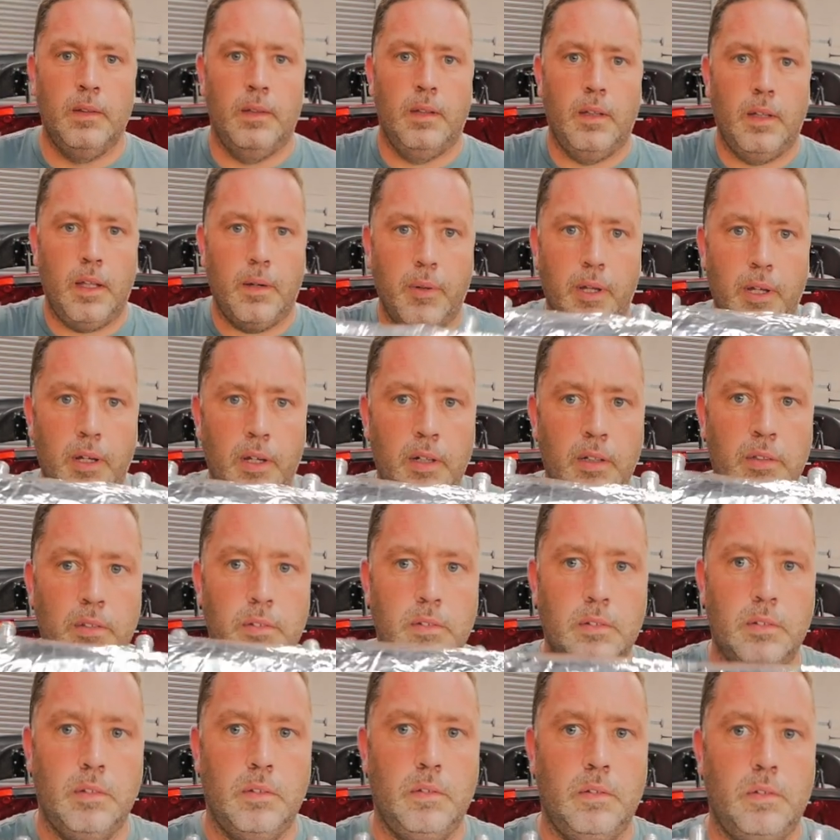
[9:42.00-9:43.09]
There we are,
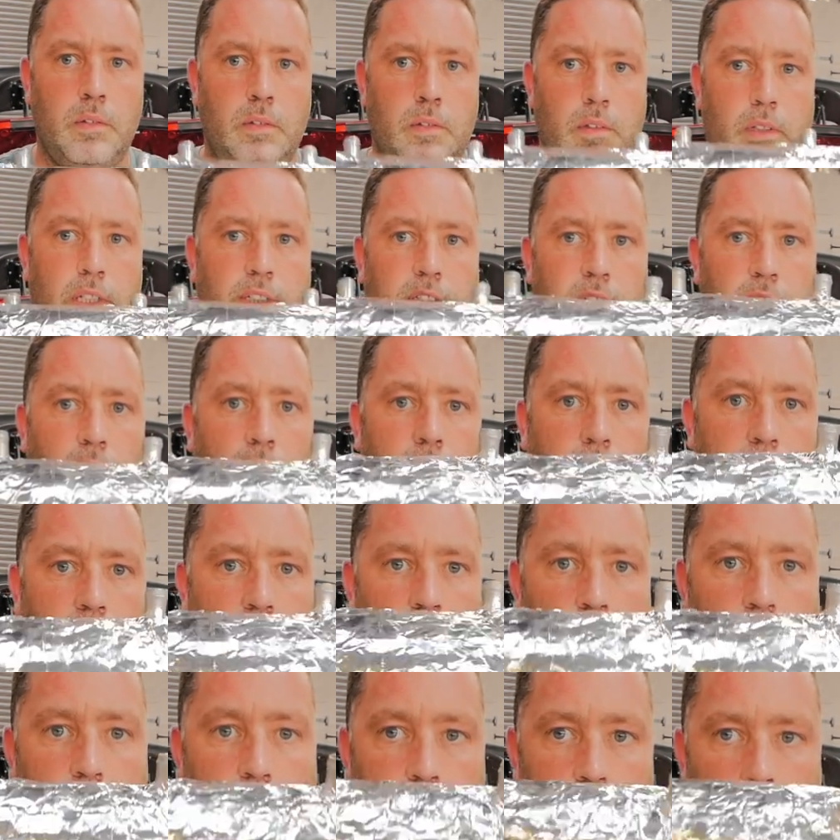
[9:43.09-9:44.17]

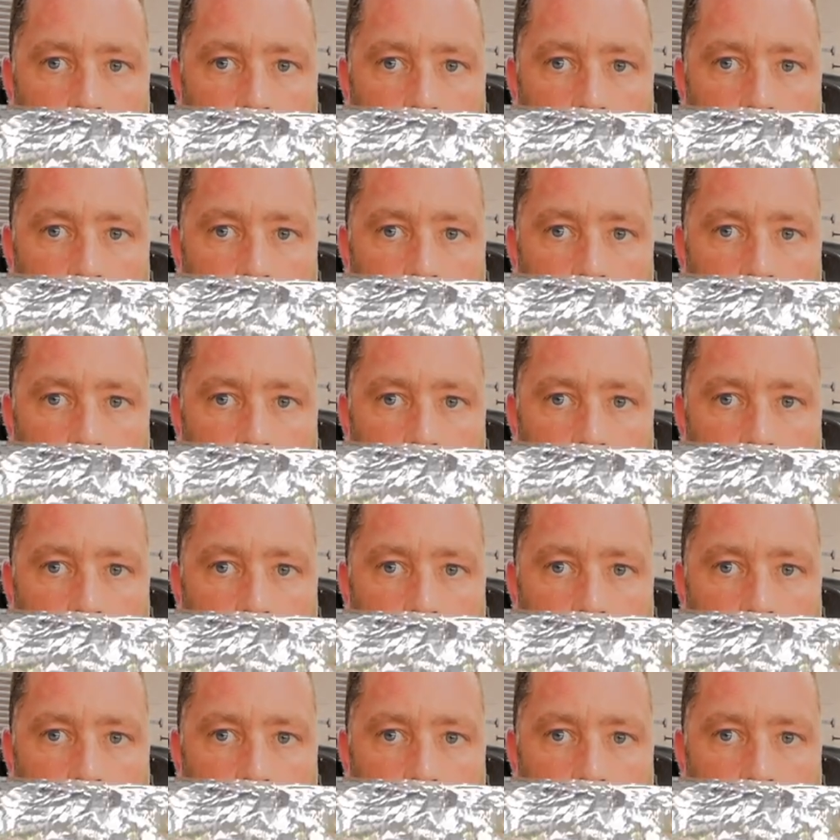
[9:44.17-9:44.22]
insulated.